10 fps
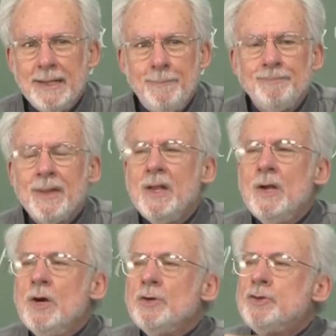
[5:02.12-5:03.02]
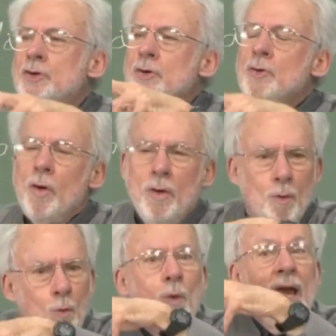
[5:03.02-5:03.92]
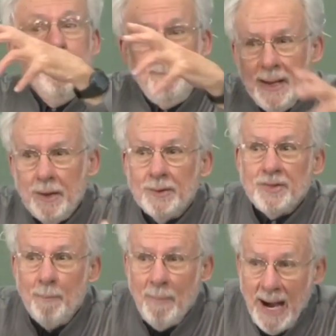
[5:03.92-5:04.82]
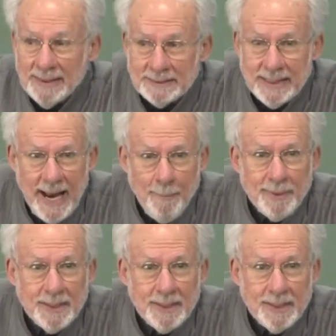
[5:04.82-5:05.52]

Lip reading: India to rebuild the mosque that